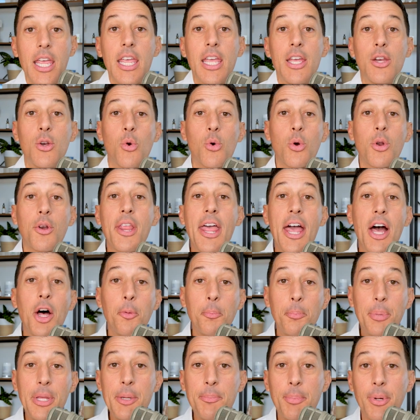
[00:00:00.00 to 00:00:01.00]
in order to
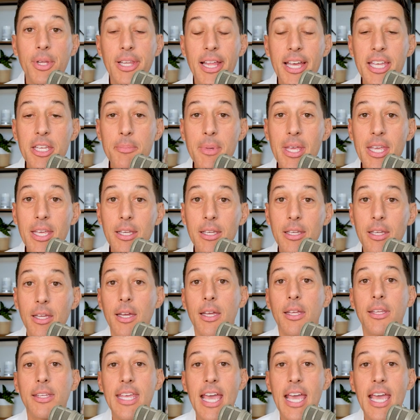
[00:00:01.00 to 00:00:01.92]
help people like me